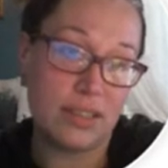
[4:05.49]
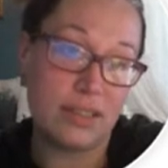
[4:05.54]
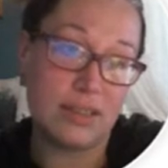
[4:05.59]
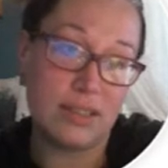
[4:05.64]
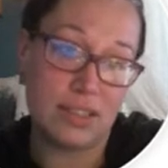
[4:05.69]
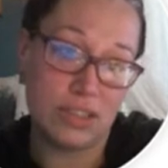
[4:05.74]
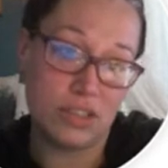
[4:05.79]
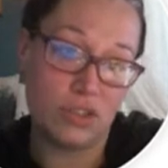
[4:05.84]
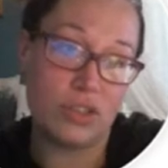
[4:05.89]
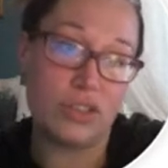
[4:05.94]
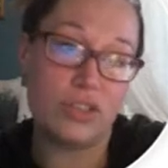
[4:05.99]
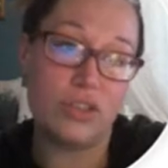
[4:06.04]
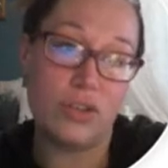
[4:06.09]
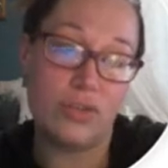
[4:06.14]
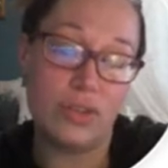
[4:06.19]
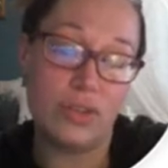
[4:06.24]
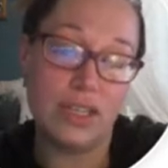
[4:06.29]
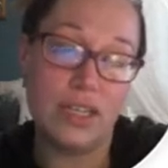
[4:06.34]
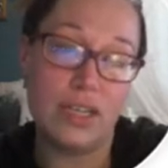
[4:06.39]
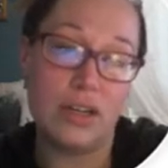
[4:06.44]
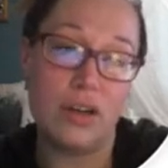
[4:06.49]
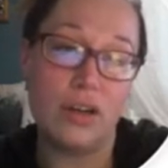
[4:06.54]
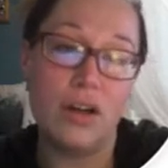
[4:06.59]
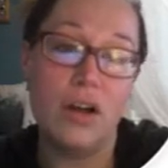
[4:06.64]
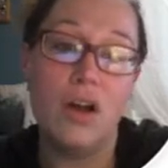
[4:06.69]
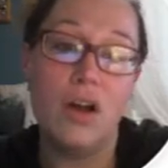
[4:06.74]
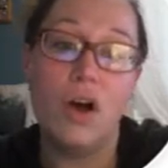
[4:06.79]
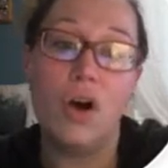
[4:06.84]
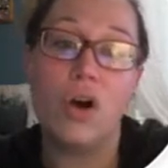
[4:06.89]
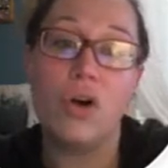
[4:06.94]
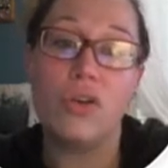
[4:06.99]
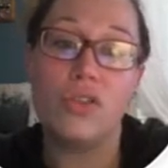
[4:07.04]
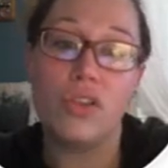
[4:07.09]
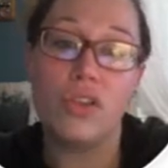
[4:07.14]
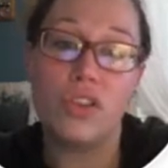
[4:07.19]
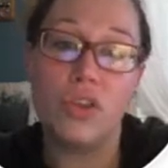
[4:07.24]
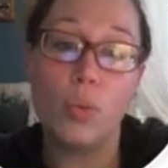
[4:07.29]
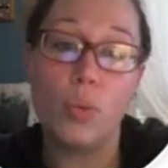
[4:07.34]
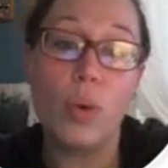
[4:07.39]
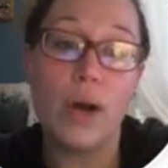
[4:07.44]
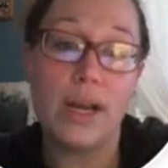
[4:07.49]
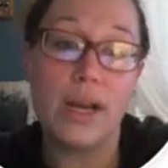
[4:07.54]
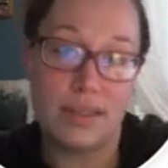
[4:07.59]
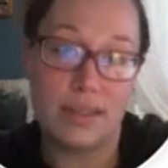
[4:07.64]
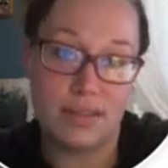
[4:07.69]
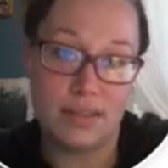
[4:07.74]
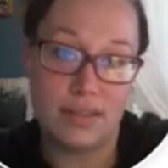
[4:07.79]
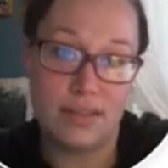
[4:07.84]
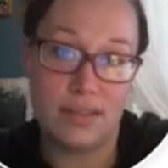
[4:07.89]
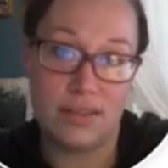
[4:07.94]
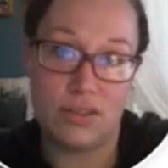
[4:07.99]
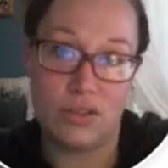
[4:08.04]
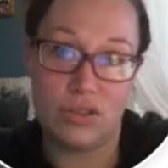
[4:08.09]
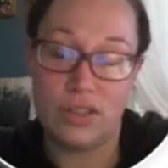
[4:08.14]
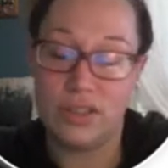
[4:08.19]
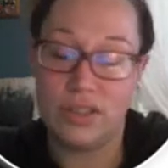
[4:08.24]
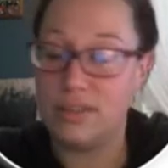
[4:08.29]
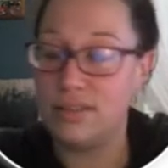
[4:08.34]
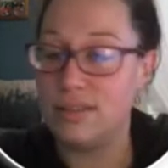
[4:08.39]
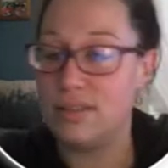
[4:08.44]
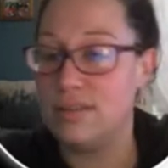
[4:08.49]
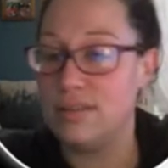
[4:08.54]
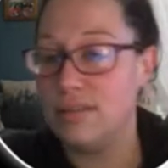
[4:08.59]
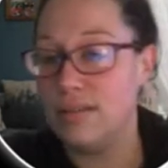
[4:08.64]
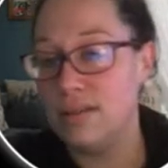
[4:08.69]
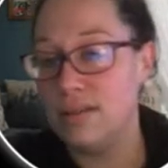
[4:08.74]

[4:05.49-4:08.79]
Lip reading: districts over here are the whitest districts,